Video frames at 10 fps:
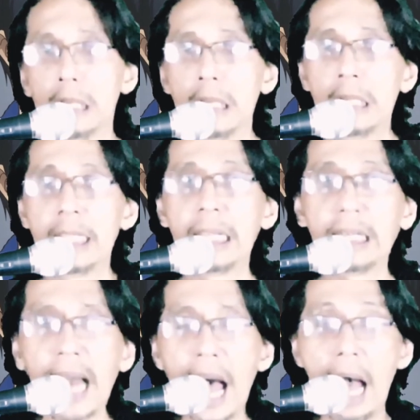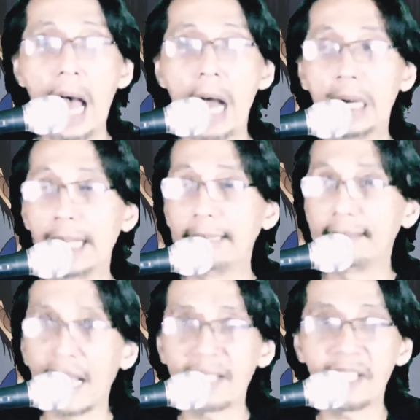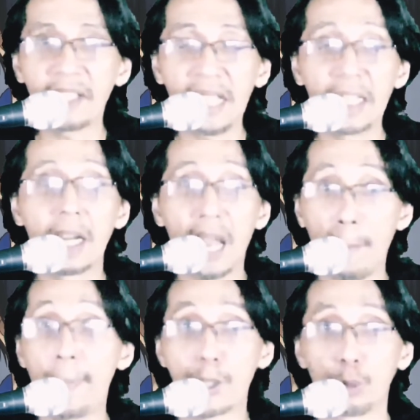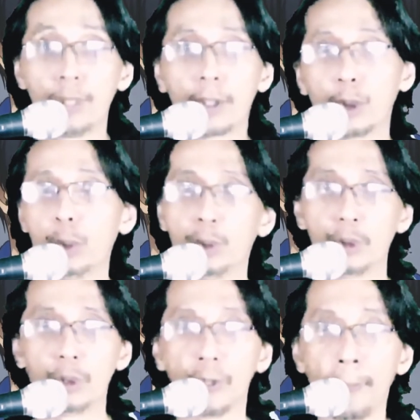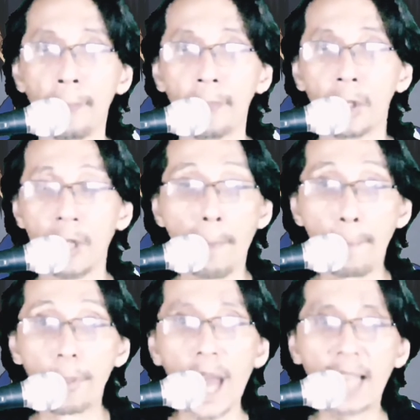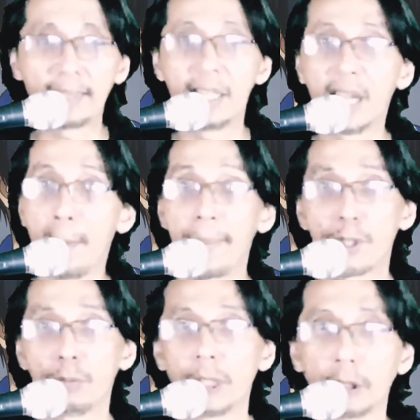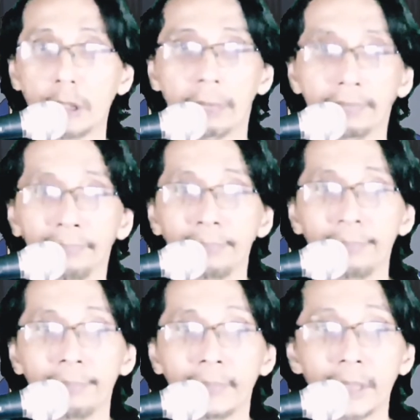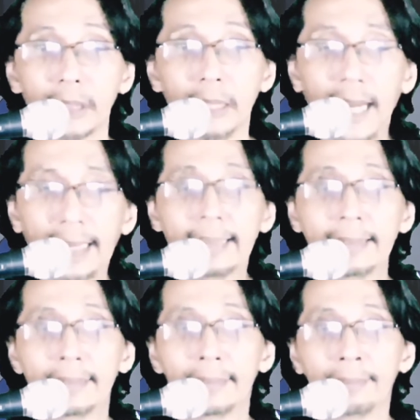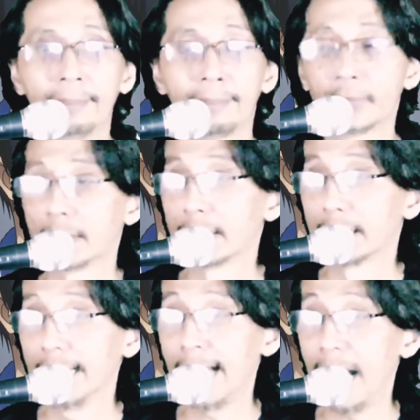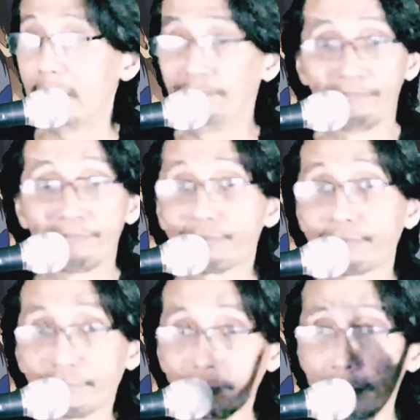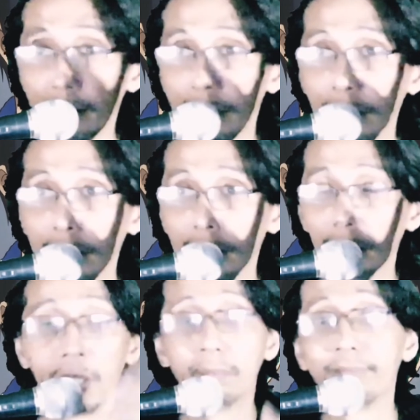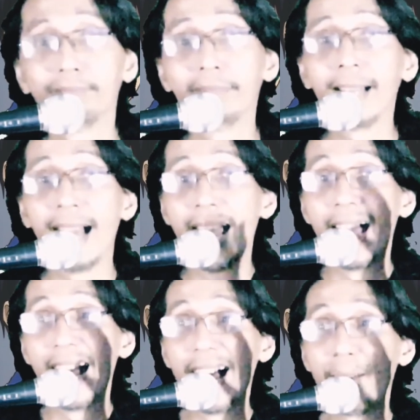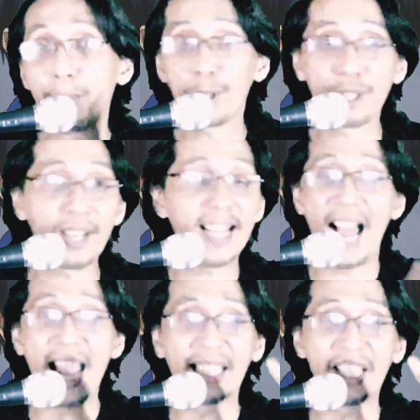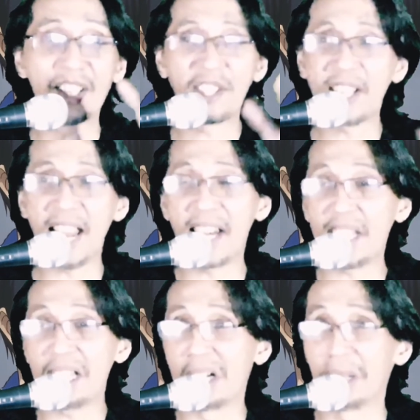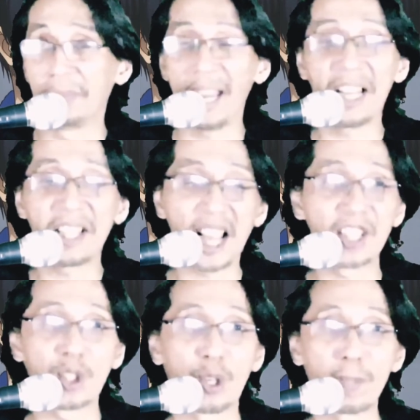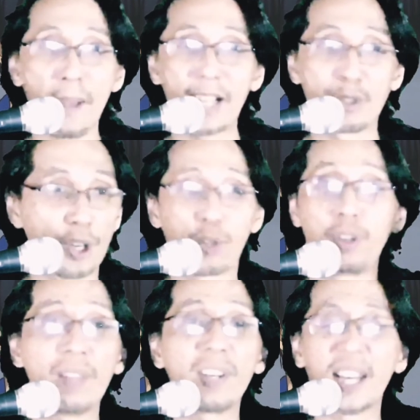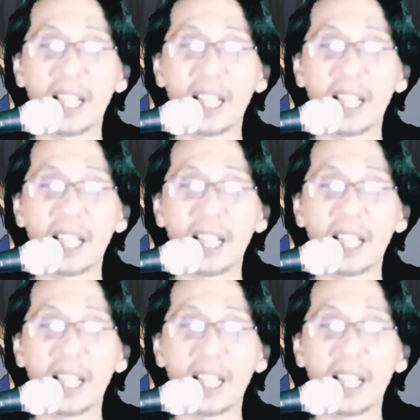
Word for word: Sira ang intensity ng episode na to. Ng plot ng episode na to. Alright? Kaya, look, personally, I didn't see any side stories, backstories, or even an